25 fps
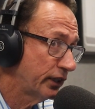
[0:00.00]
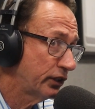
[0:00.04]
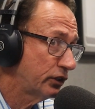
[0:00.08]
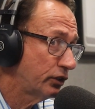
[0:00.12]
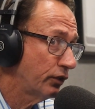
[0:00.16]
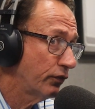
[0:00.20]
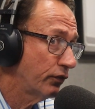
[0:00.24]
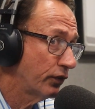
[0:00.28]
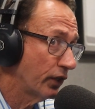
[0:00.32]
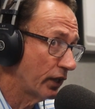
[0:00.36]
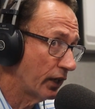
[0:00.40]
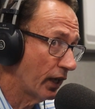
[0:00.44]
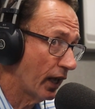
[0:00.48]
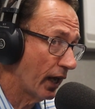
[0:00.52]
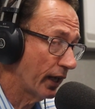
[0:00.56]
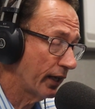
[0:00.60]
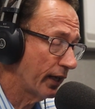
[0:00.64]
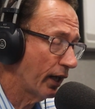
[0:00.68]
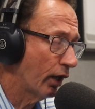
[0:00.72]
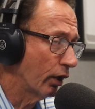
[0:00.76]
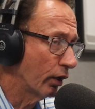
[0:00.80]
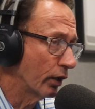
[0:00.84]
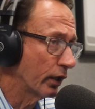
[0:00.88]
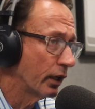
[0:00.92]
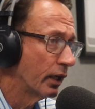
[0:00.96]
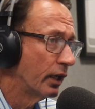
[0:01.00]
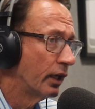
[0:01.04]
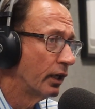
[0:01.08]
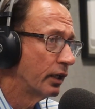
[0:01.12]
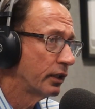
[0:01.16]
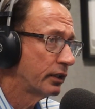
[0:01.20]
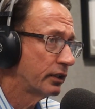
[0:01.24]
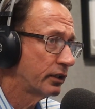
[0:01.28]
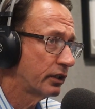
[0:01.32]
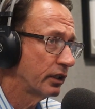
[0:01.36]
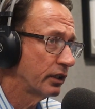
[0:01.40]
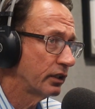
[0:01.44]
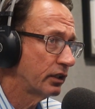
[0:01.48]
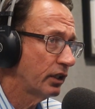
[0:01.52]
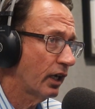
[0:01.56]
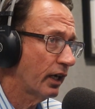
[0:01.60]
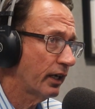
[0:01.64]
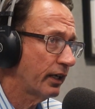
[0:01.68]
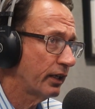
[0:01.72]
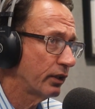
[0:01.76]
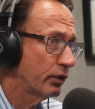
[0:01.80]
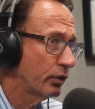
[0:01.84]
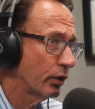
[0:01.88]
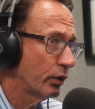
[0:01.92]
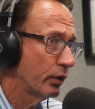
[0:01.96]
Six of the nine. Now, look,
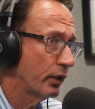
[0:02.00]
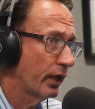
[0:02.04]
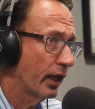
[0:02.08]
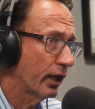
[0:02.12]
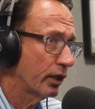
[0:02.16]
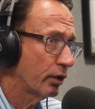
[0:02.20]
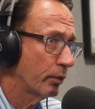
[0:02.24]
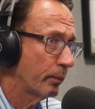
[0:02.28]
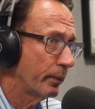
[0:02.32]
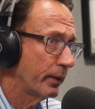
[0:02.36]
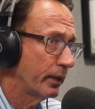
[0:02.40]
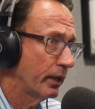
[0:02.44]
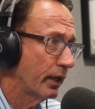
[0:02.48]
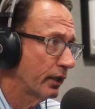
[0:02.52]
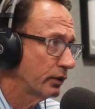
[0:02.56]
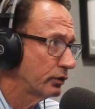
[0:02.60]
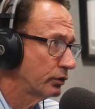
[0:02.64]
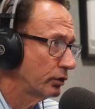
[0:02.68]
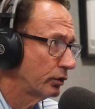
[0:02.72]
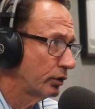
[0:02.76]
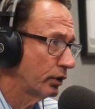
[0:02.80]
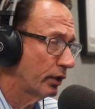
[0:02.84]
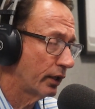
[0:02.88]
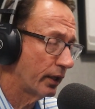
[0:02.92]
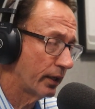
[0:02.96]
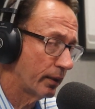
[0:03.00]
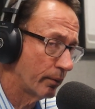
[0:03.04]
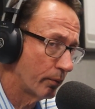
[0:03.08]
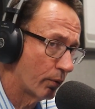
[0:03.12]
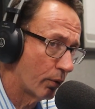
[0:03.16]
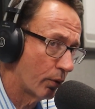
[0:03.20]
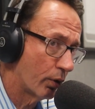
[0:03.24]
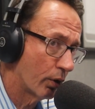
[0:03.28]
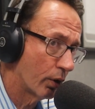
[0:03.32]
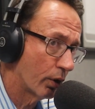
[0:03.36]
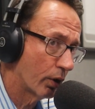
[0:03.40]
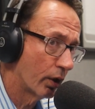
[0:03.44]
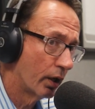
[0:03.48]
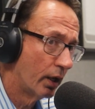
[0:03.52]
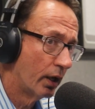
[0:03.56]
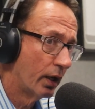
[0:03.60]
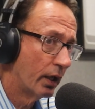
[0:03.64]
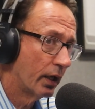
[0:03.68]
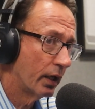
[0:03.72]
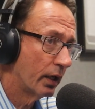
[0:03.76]
Kentucky turned out to be not so good anymore.